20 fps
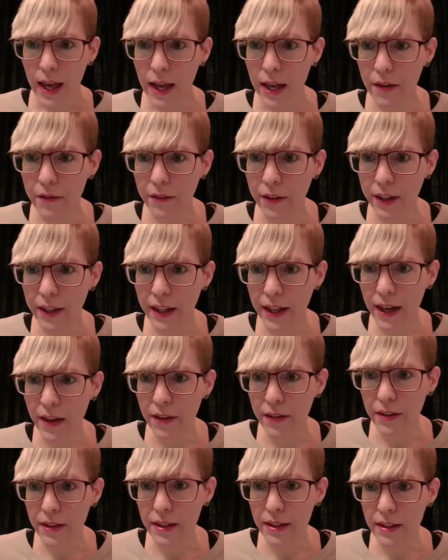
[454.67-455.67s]
And right
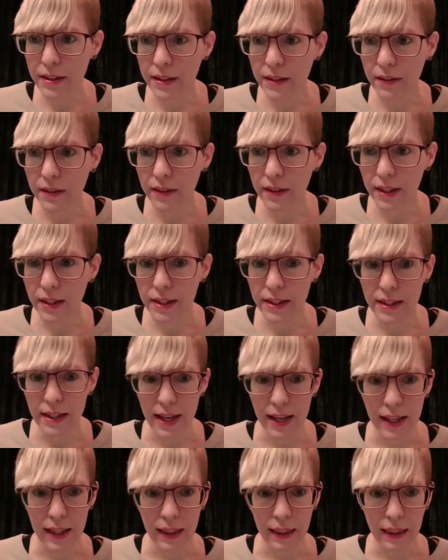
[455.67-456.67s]
now, this still needs
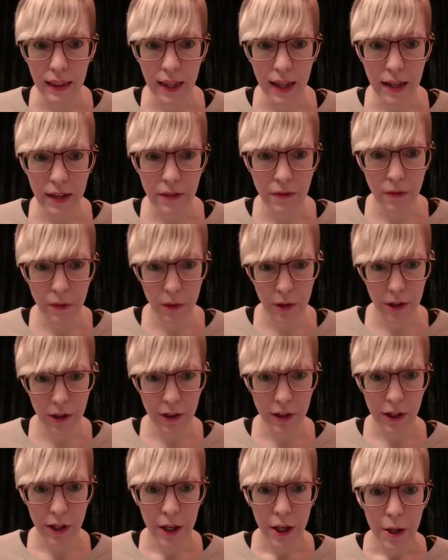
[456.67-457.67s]
a lot of
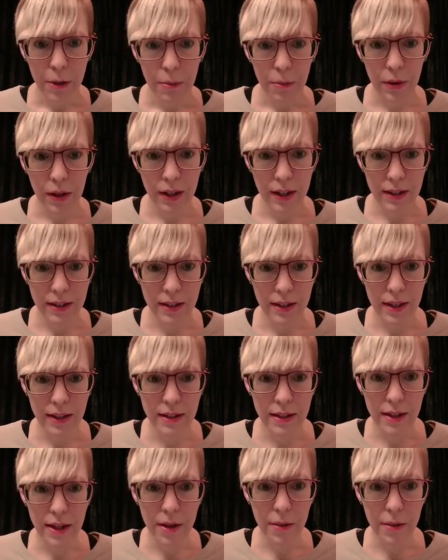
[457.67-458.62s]
work, but it sets